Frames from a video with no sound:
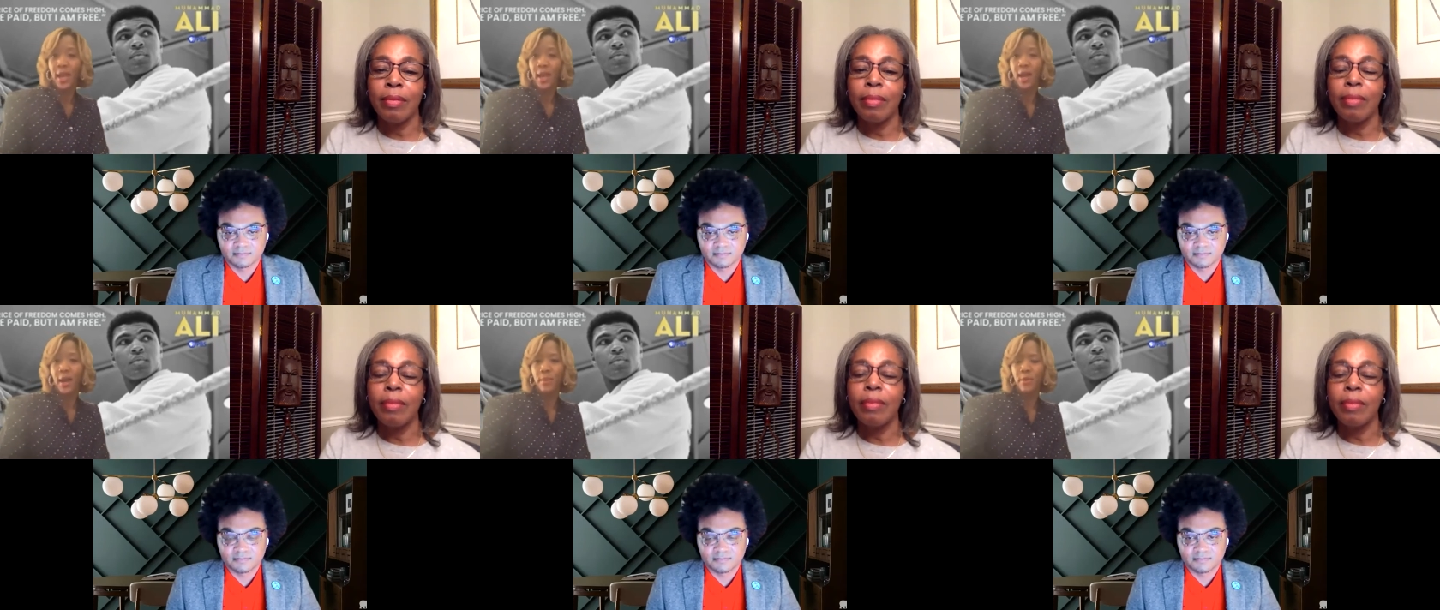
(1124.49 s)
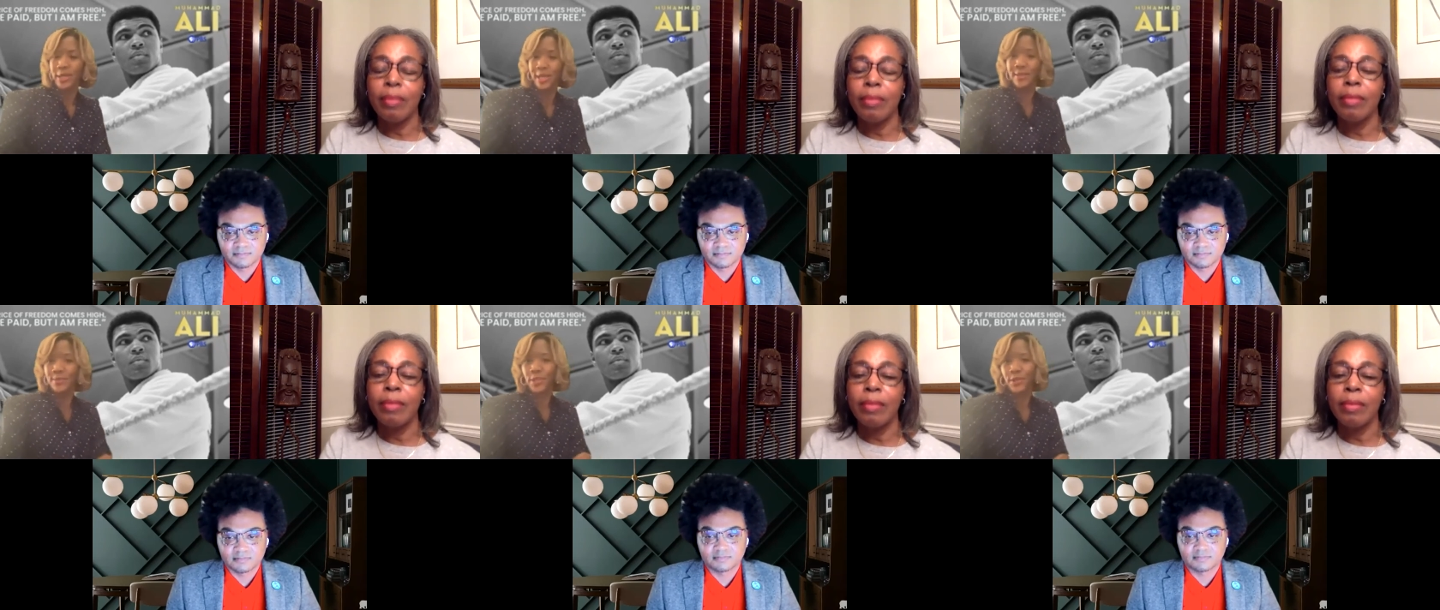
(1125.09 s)
Speaker 1: Uh, Marquez,
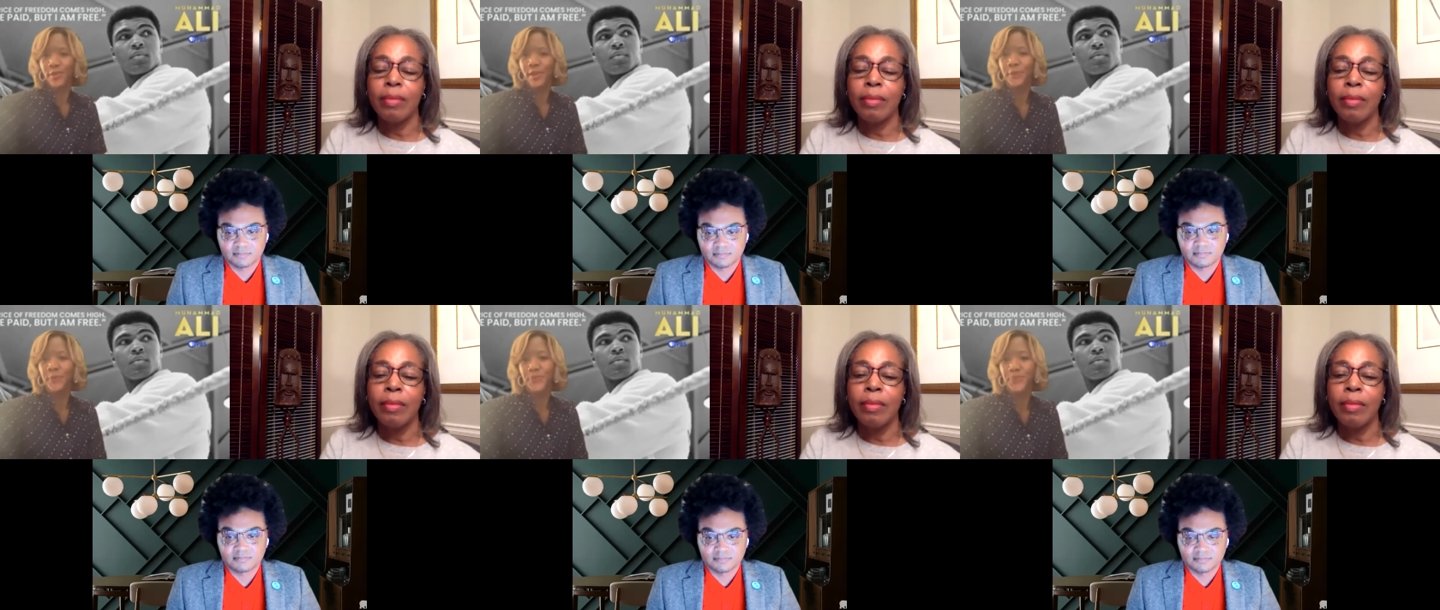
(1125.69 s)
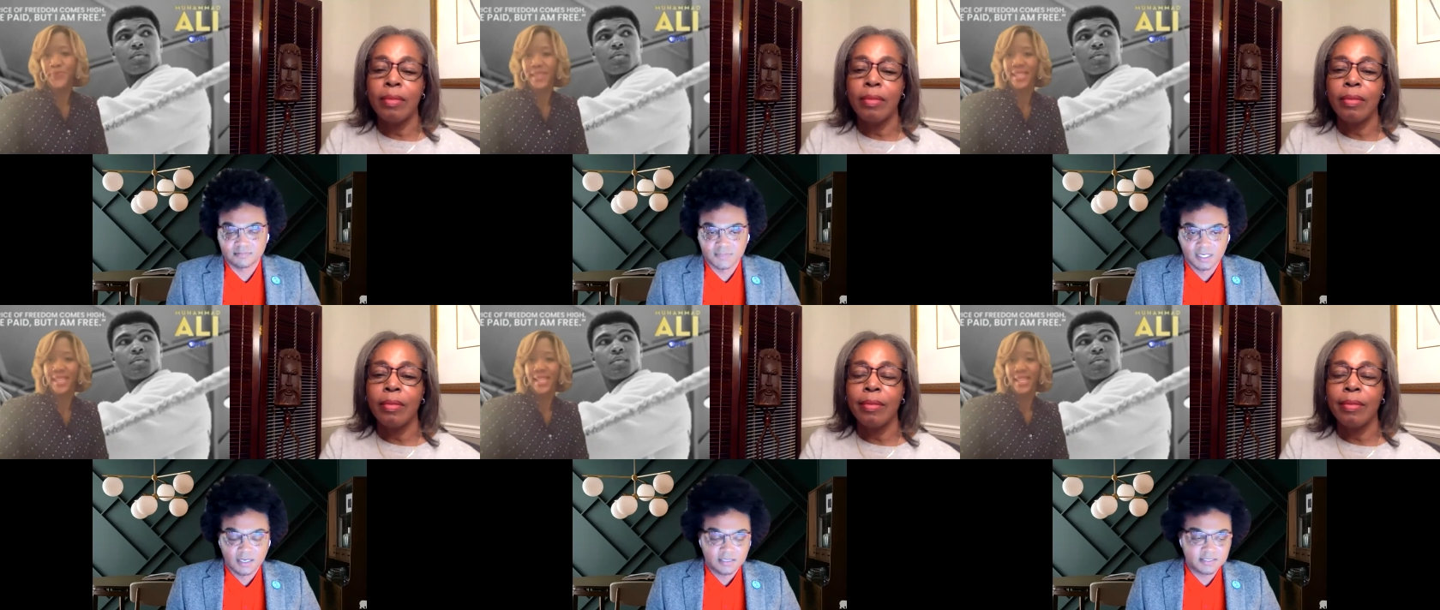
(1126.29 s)
what do you think?
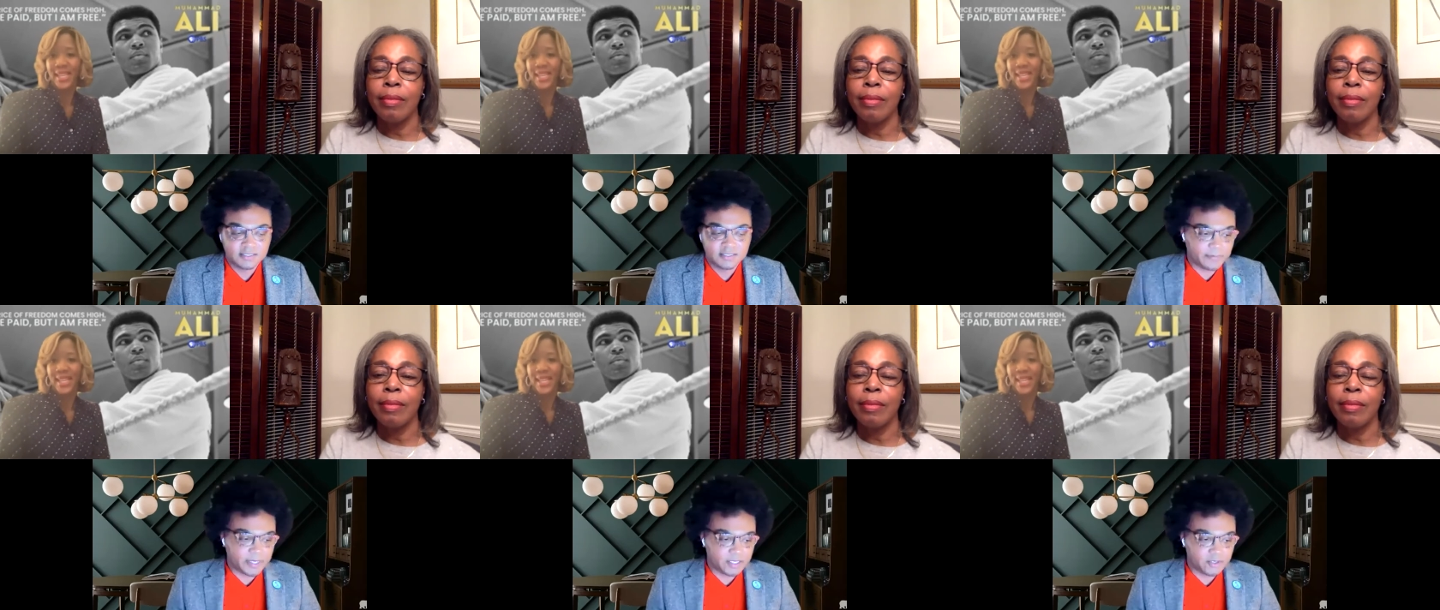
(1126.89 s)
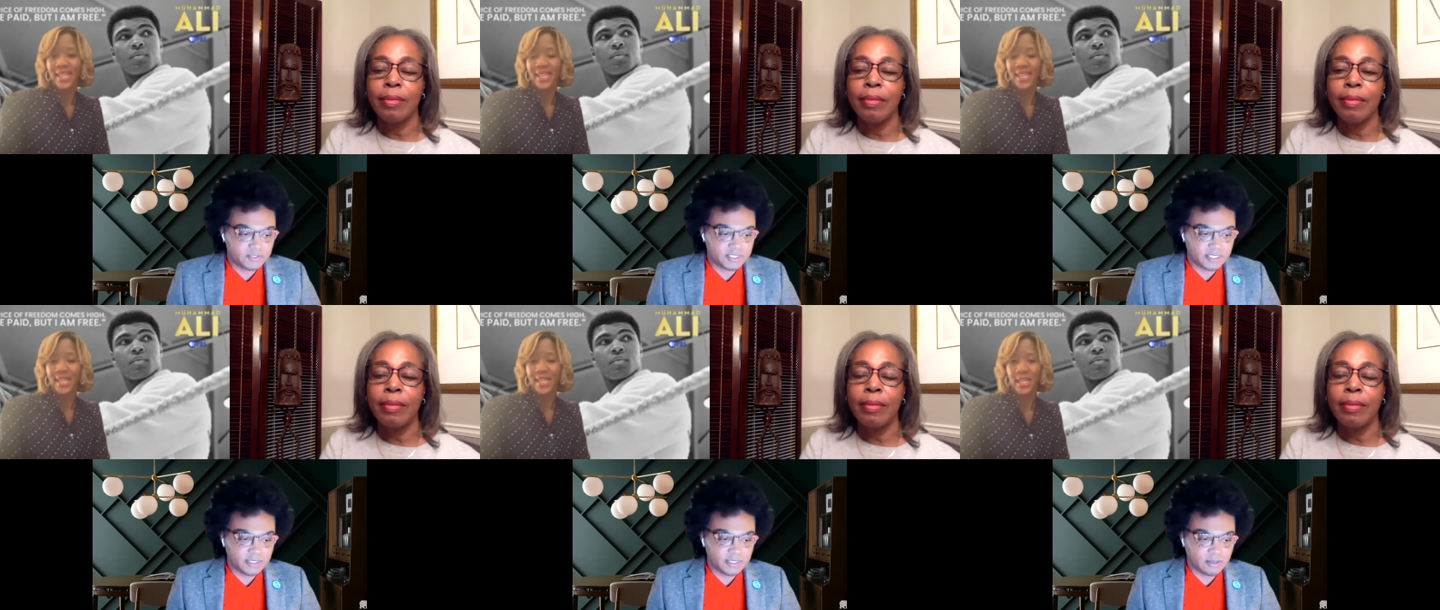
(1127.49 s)
Speaker 2: Definitely, I mean,
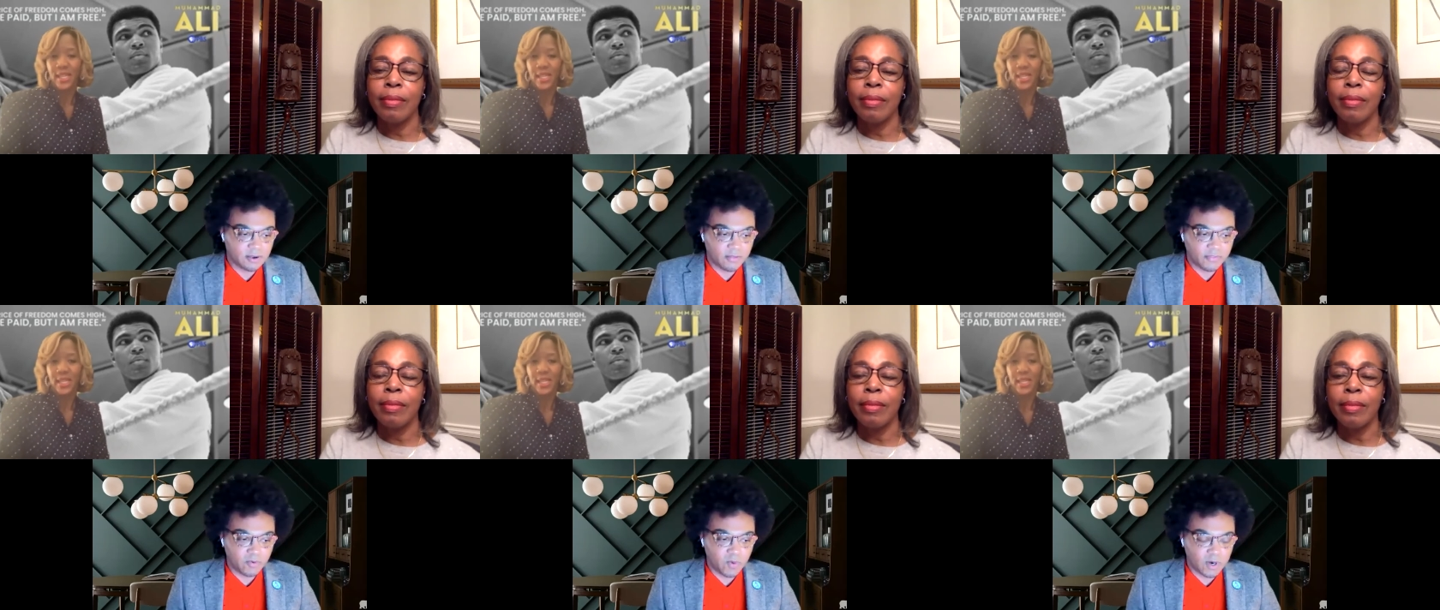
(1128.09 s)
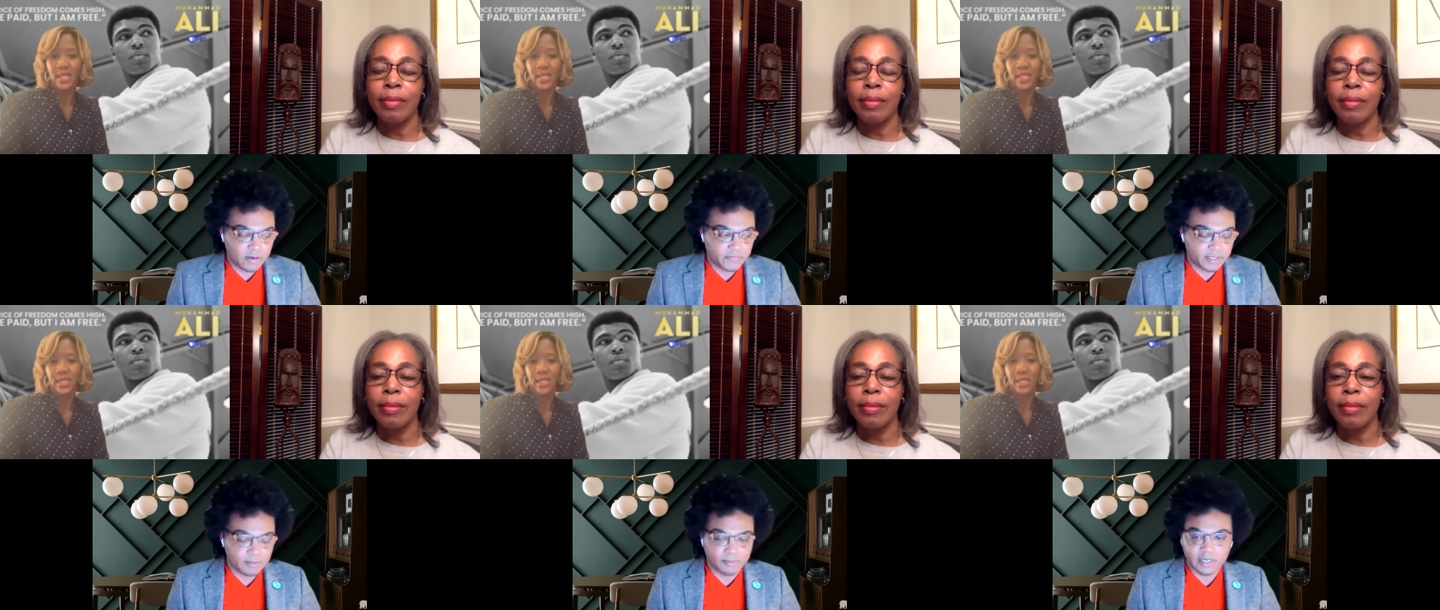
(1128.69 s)
you see all the
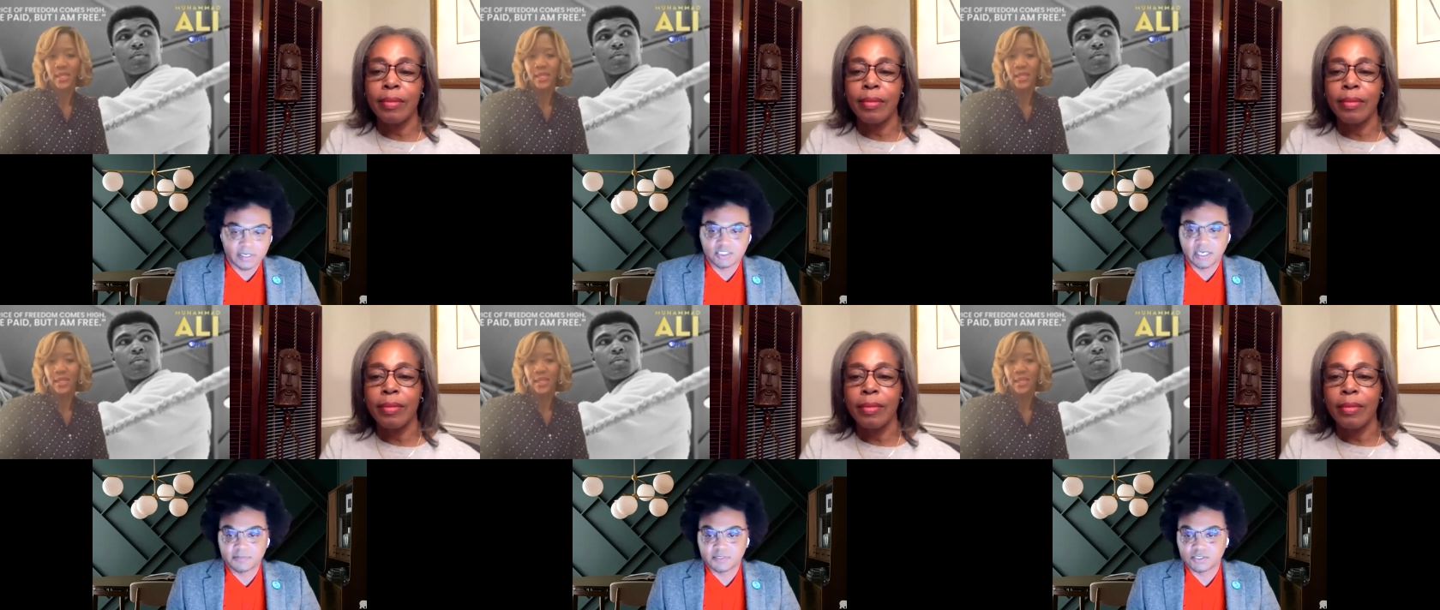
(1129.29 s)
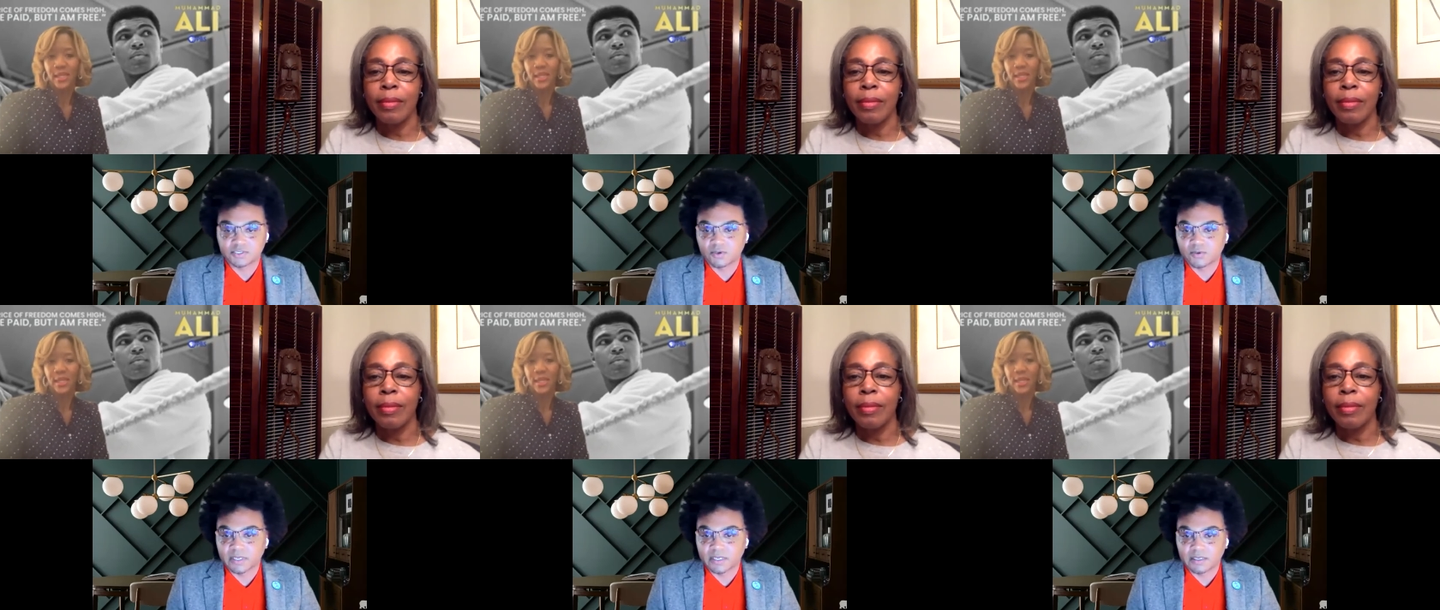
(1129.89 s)
work that LeBron James
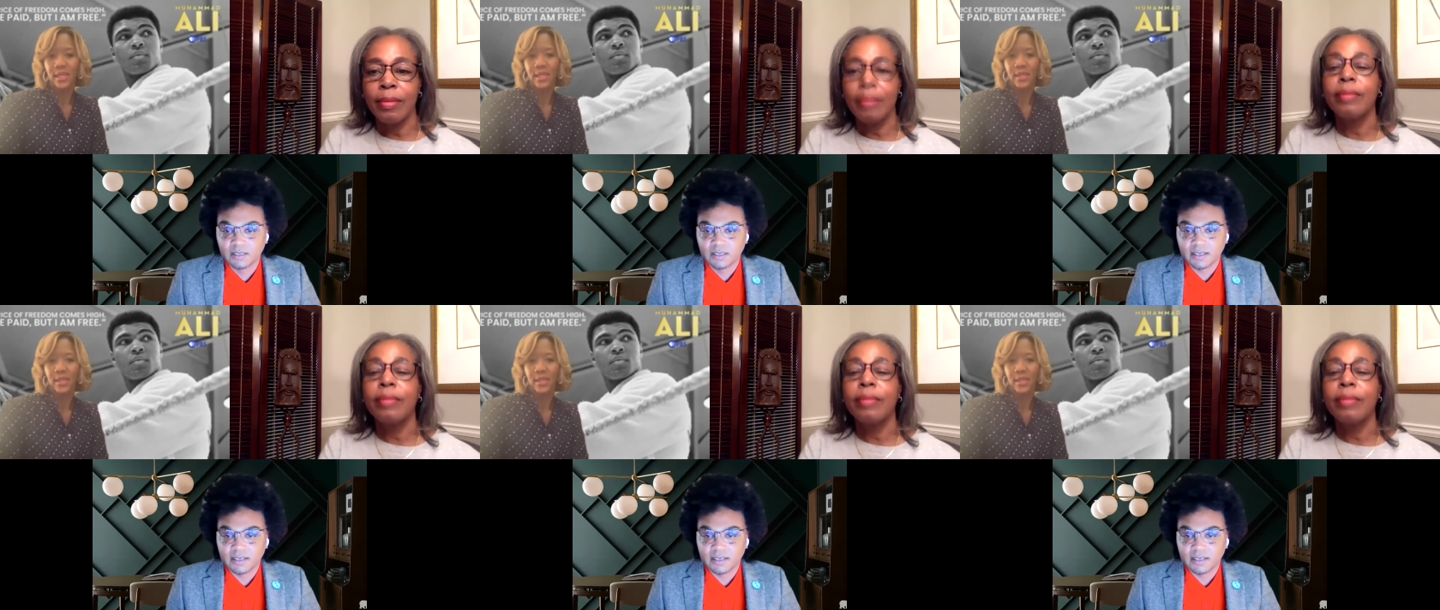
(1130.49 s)
is doing,